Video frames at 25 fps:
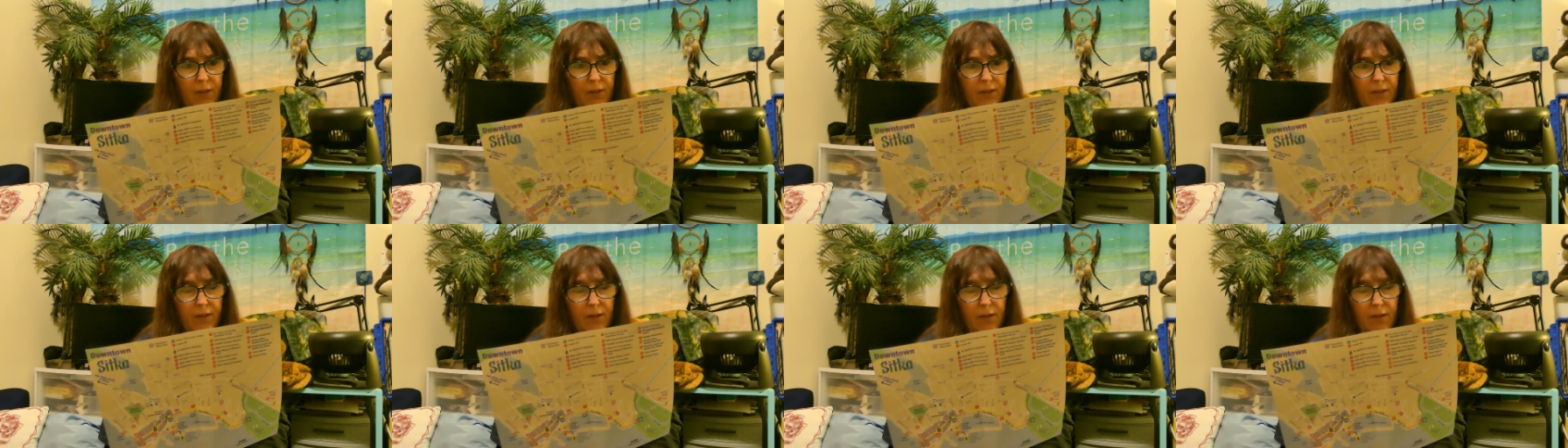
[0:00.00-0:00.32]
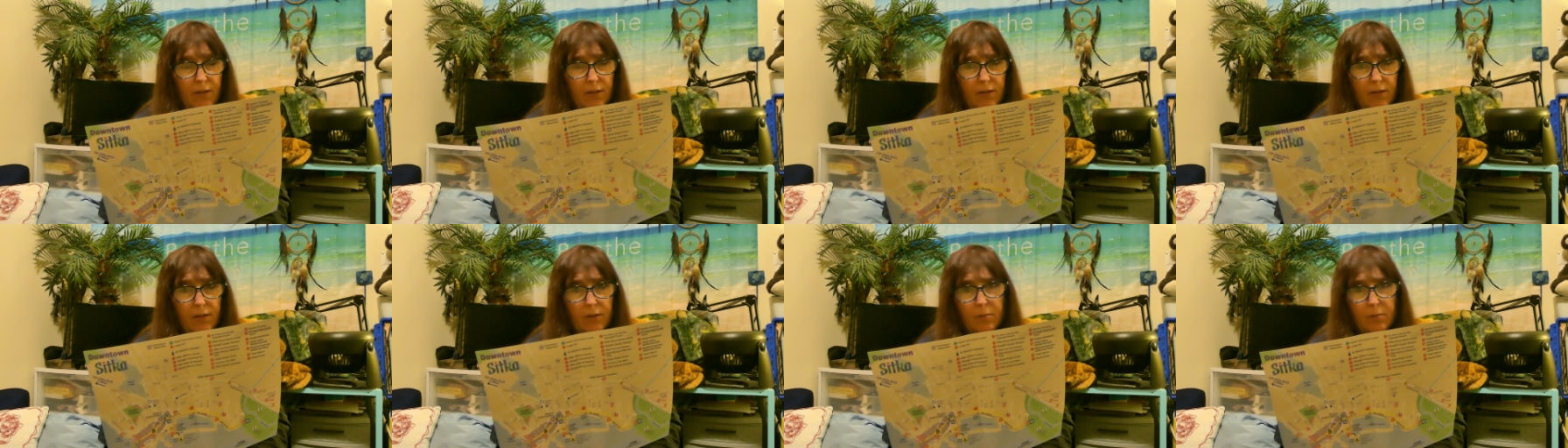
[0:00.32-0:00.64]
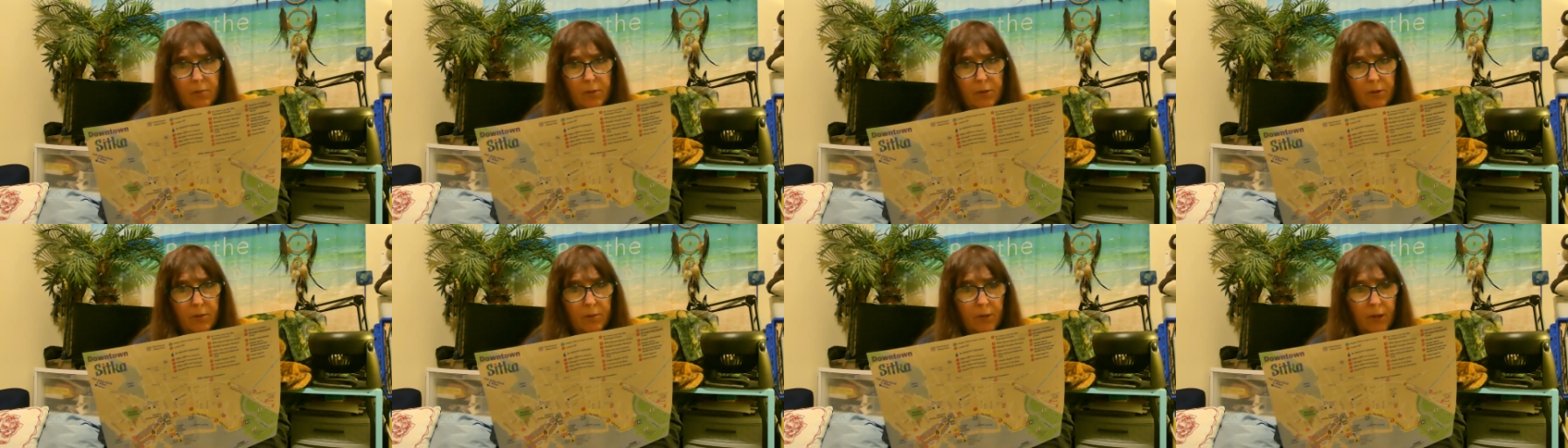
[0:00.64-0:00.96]
I talked a little
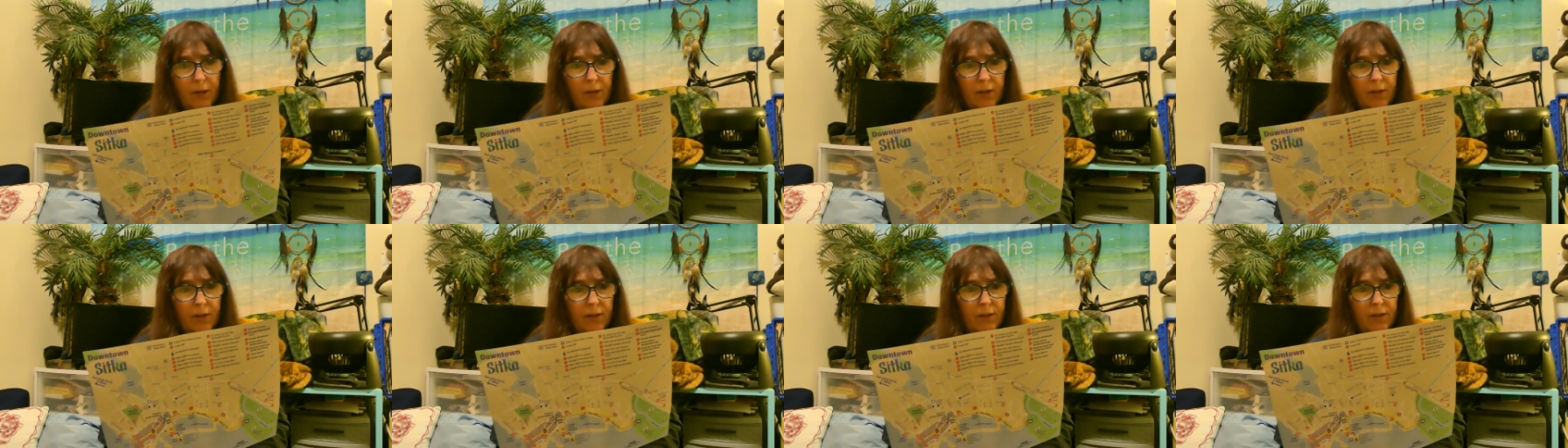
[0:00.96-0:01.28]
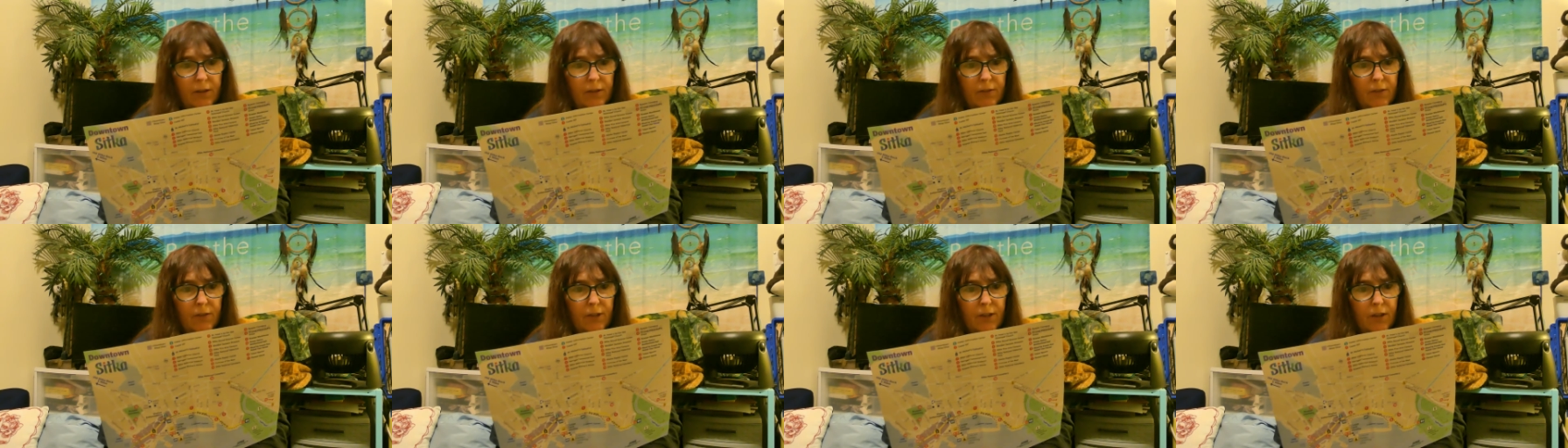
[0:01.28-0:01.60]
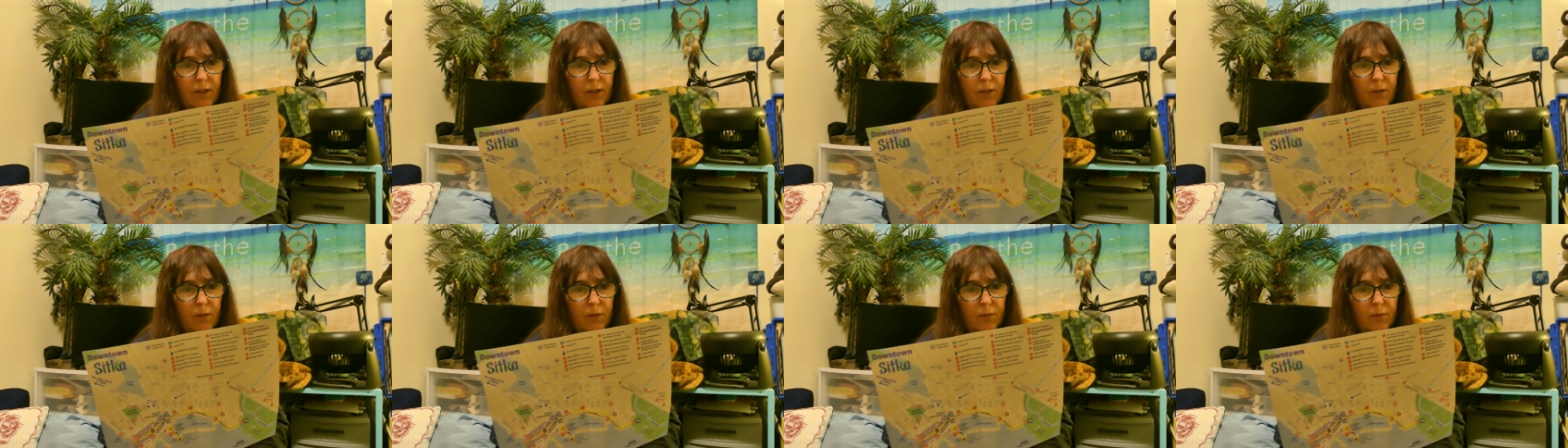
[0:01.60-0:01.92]
bit about it in the
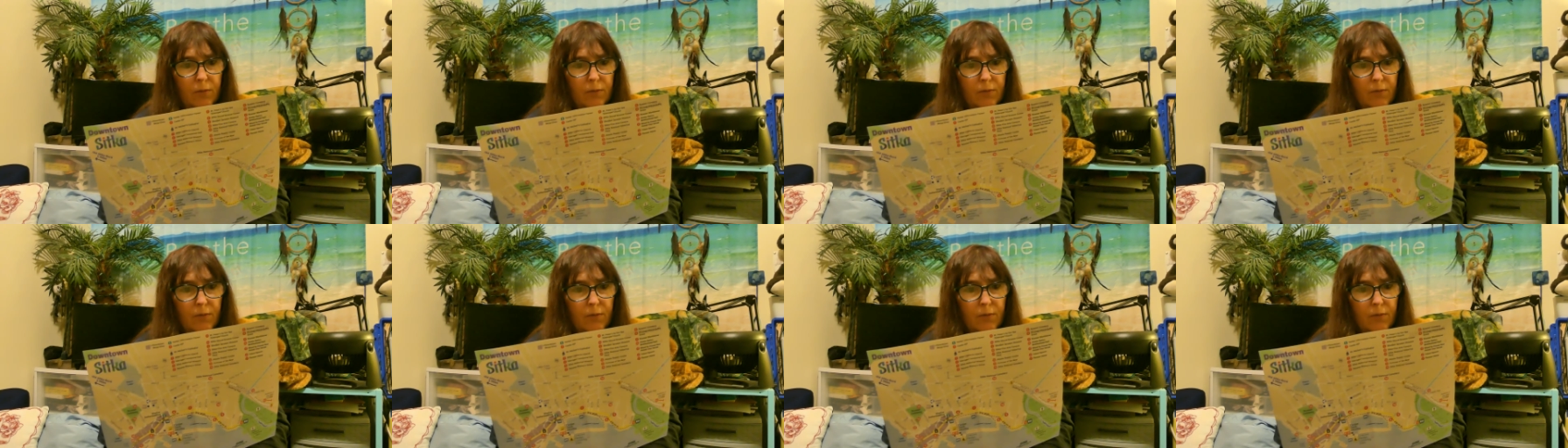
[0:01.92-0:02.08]
video.